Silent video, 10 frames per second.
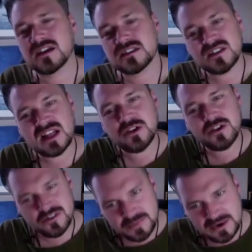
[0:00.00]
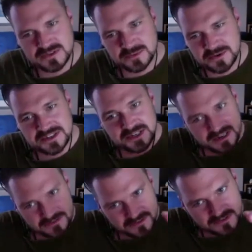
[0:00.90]
and like earthbound spirits are
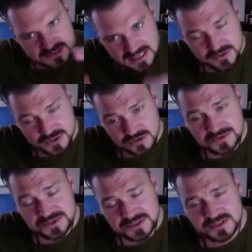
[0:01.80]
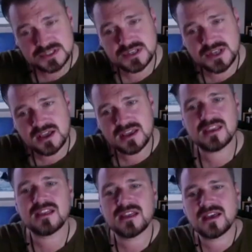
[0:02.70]
different because they've chosen to stay.
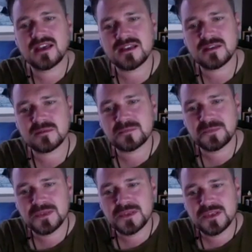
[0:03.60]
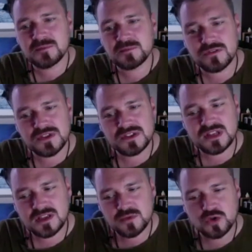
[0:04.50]
But if it's
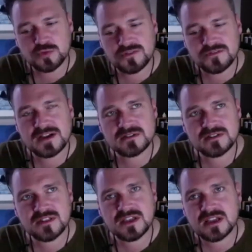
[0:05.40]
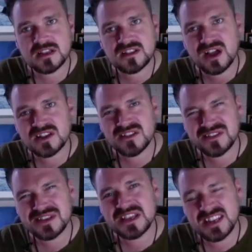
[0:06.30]
like a more profound thing, I
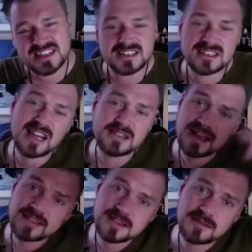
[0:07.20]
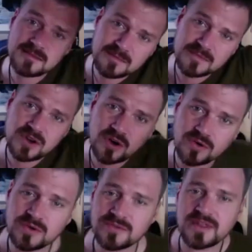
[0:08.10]
think you need to like let them
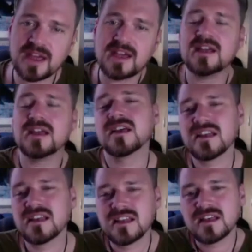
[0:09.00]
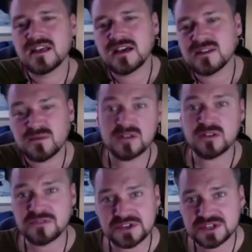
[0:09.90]
go there. And
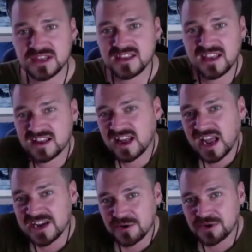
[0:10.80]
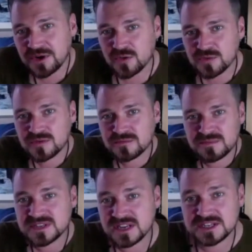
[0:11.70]
obviously, I don't know,
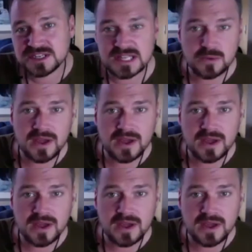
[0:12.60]
but potentially